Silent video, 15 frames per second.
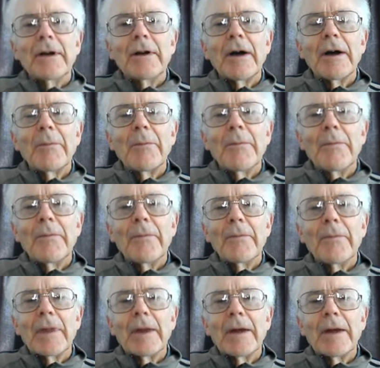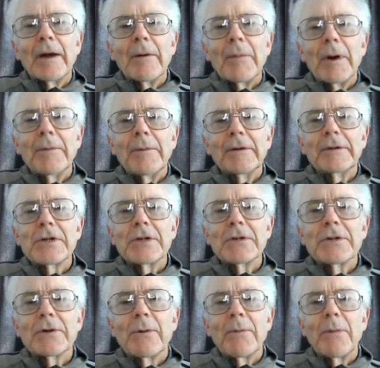uh, uh
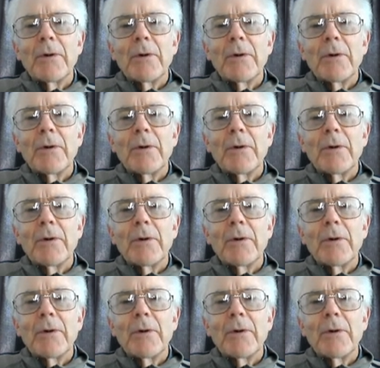prepositions or,